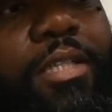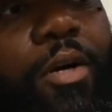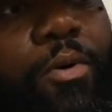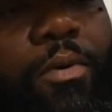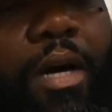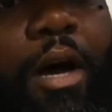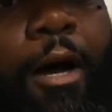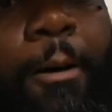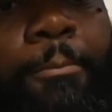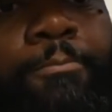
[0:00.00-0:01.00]
So
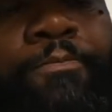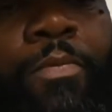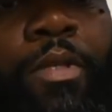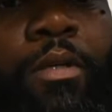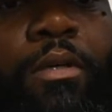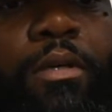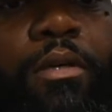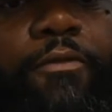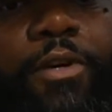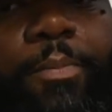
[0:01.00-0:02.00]

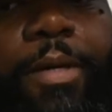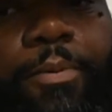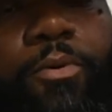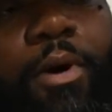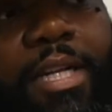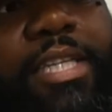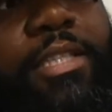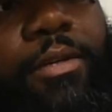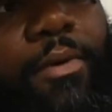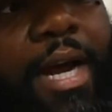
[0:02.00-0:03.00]
for the people who are
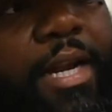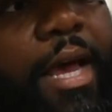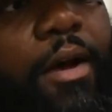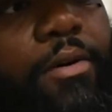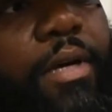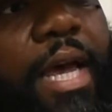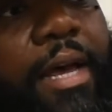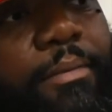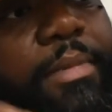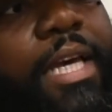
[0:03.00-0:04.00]
listening right now,
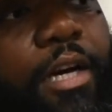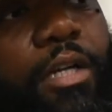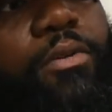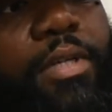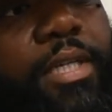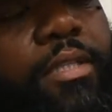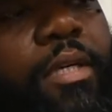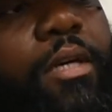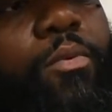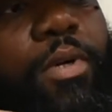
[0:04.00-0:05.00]
and me included,
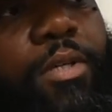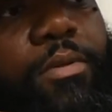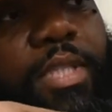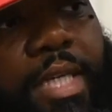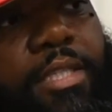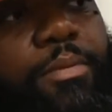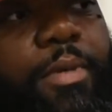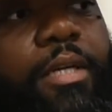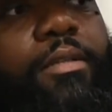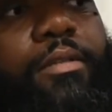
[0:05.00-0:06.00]
will you teach
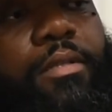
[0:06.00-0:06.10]
me